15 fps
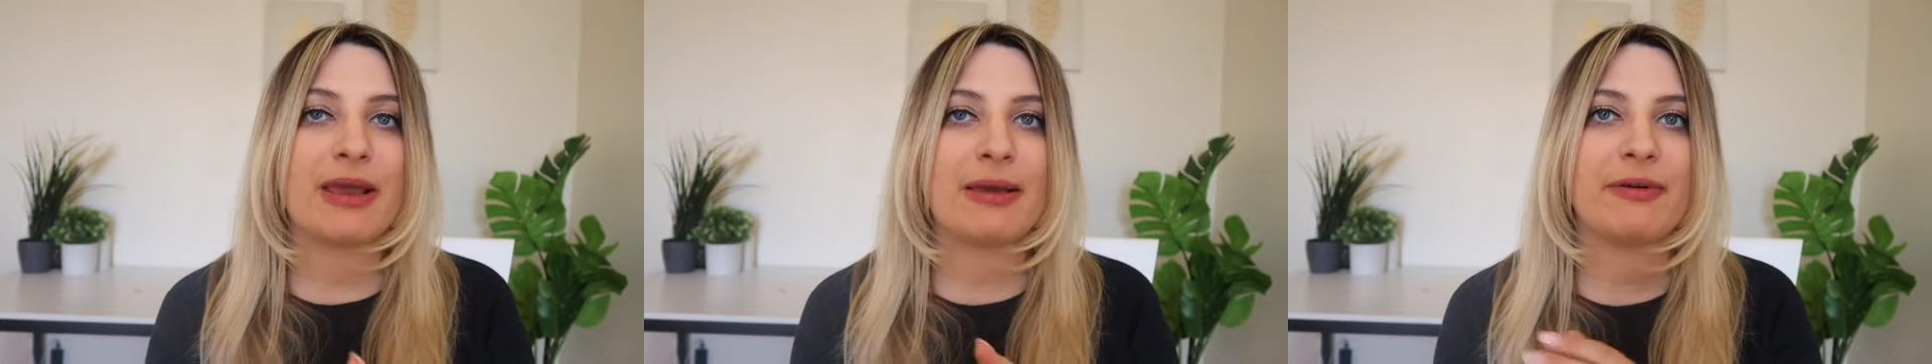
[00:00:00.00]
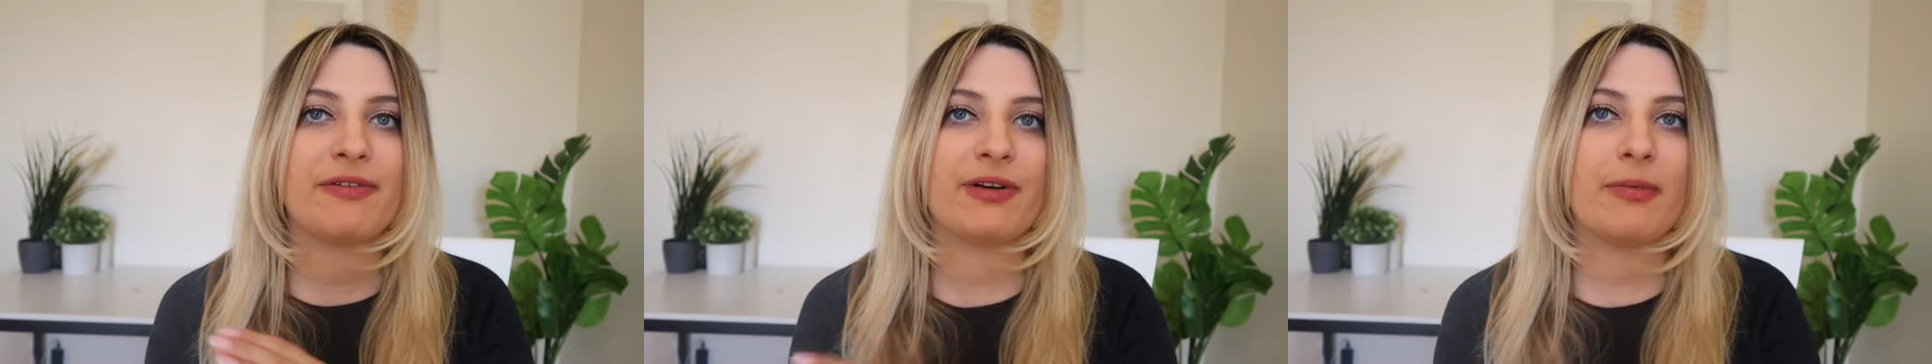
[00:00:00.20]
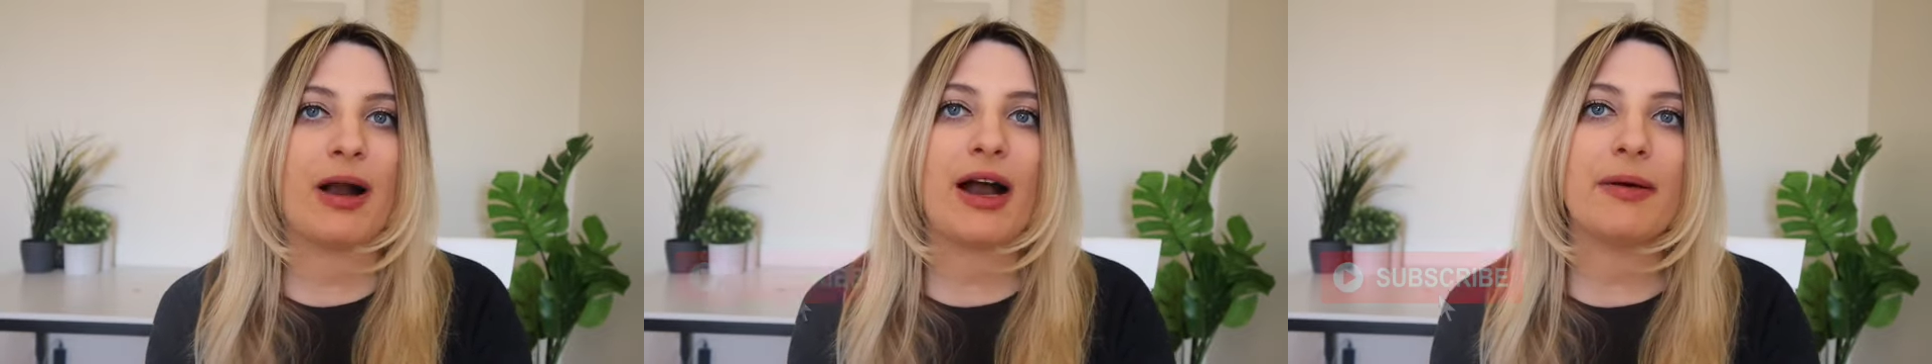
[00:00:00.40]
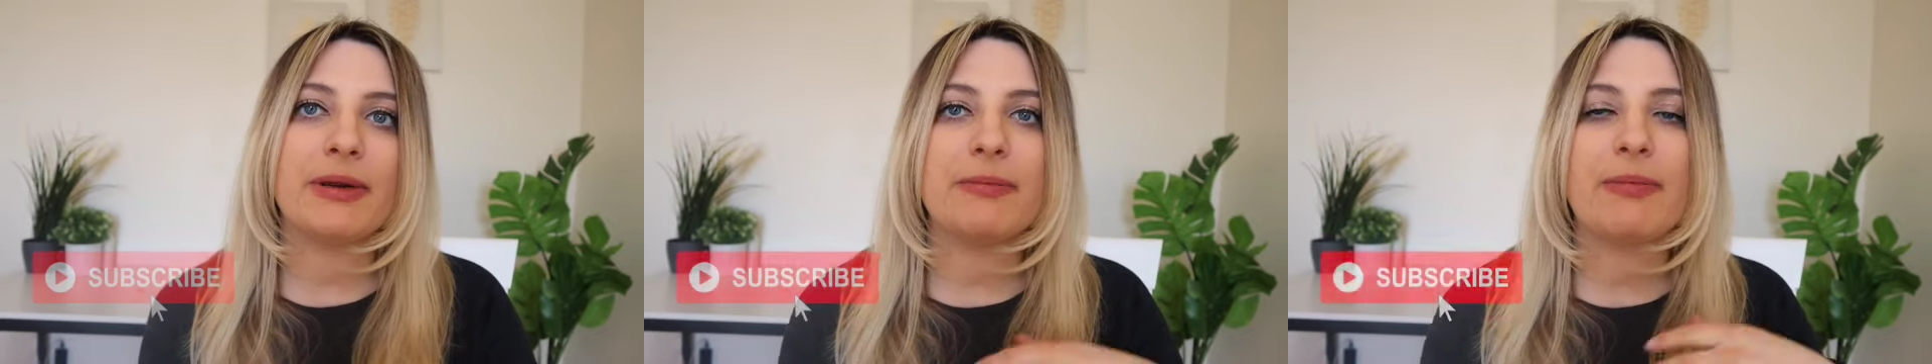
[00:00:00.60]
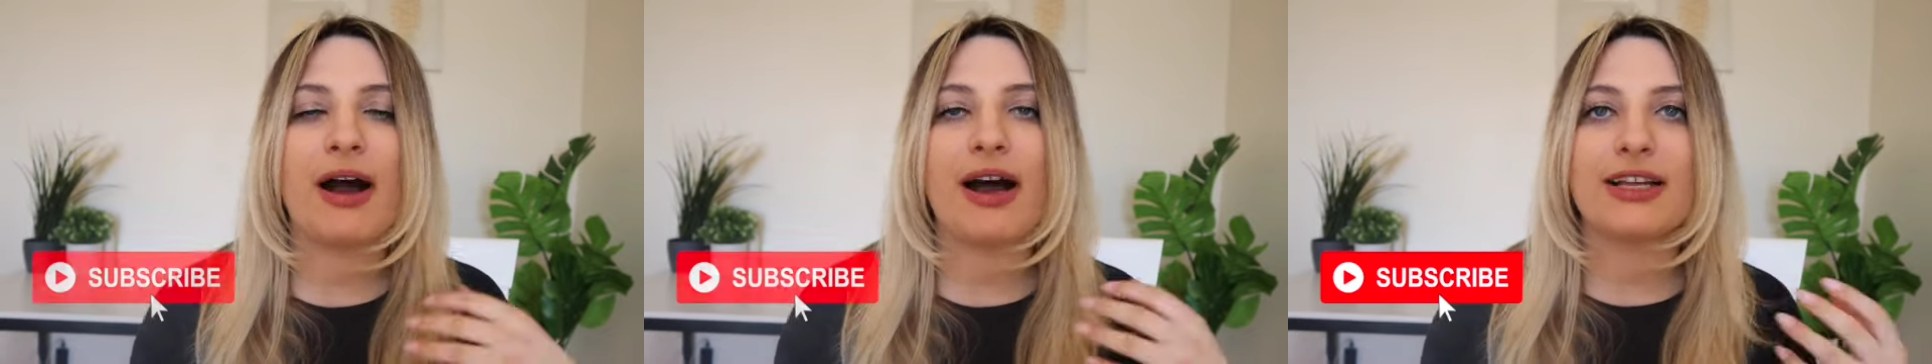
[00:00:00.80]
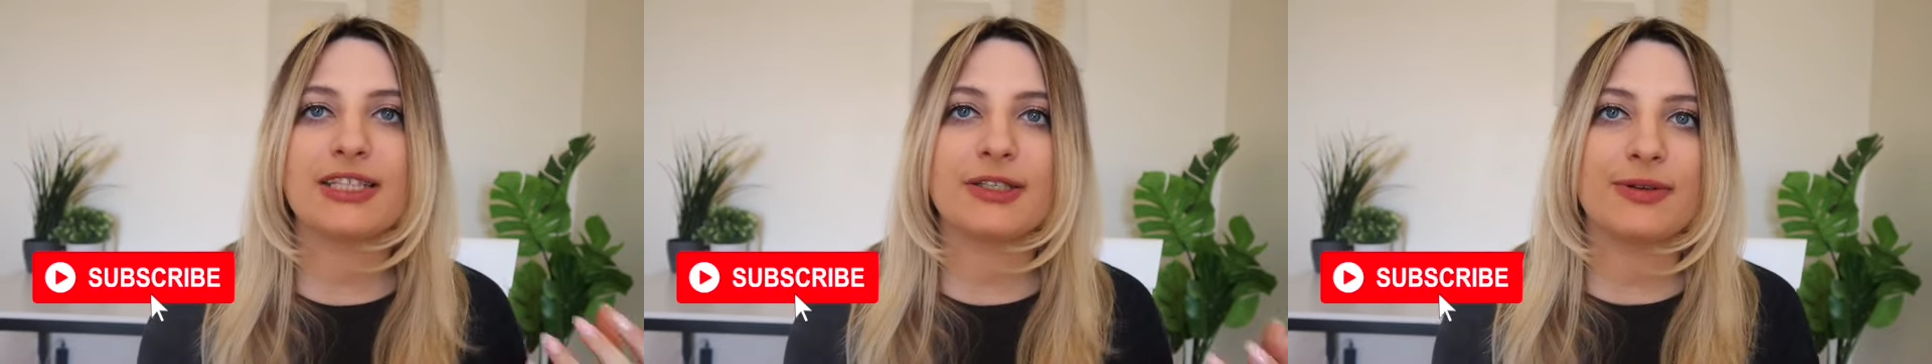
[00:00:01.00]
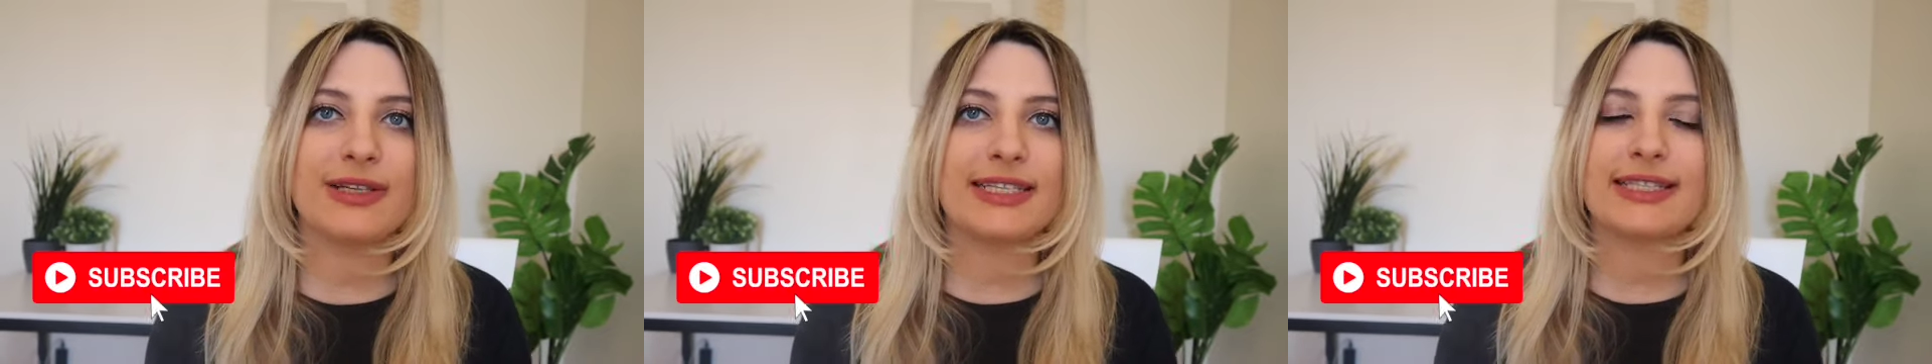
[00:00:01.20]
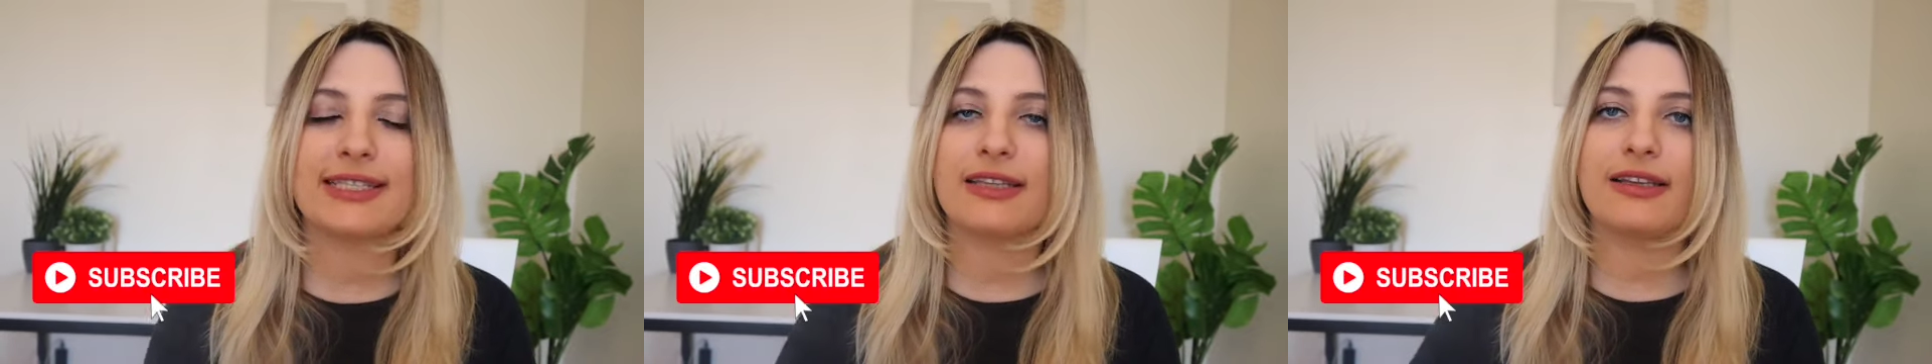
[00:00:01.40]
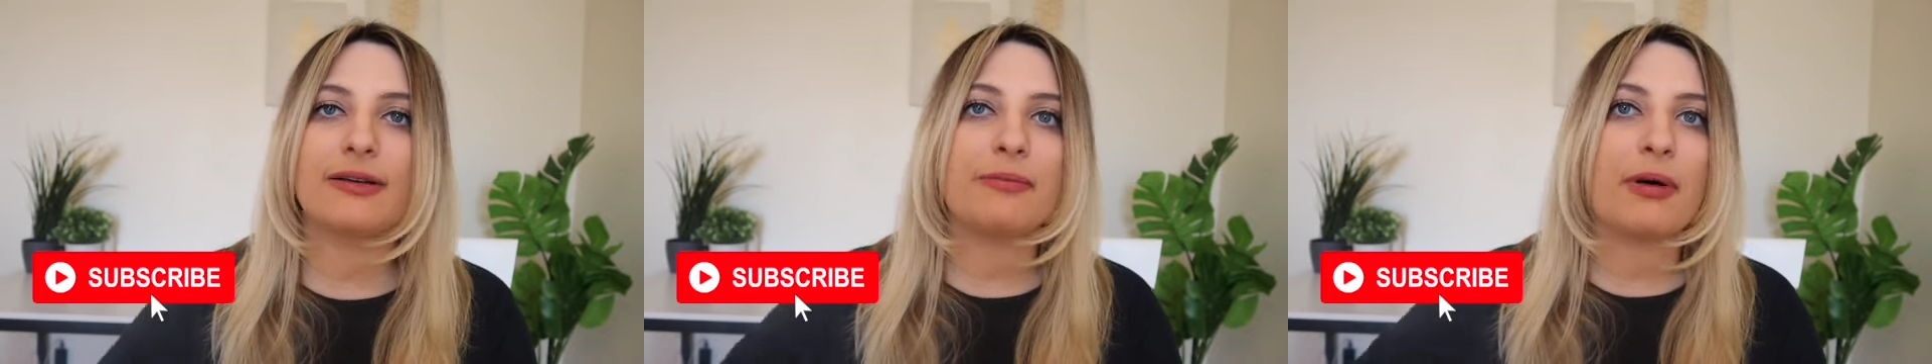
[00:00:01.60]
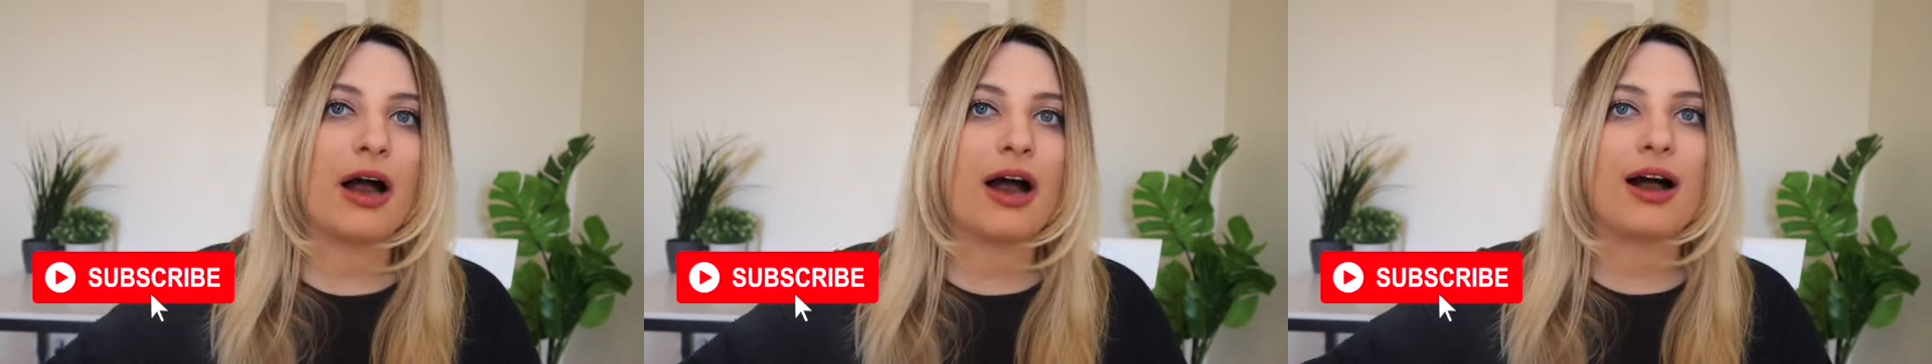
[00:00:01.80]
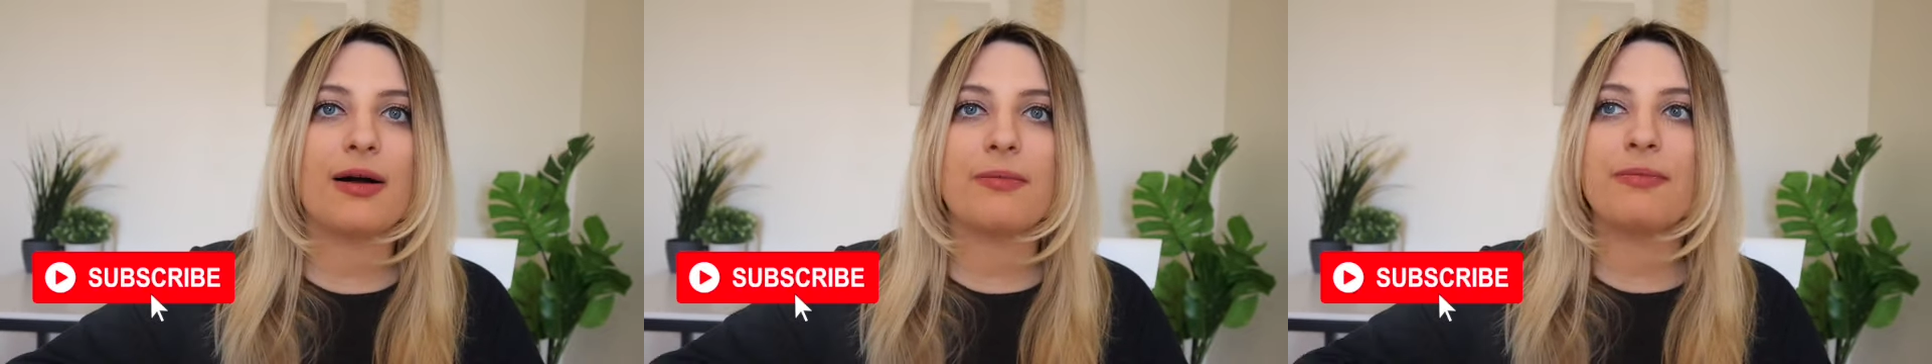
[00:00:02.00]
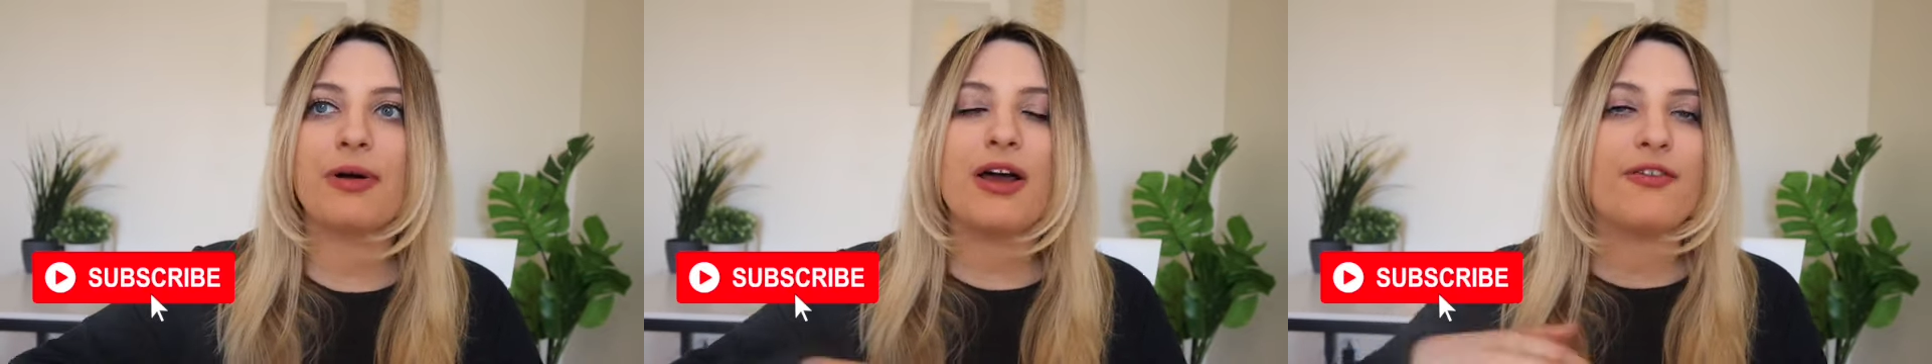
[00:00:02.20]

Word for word: maybe from Omnipod to an insulin pump,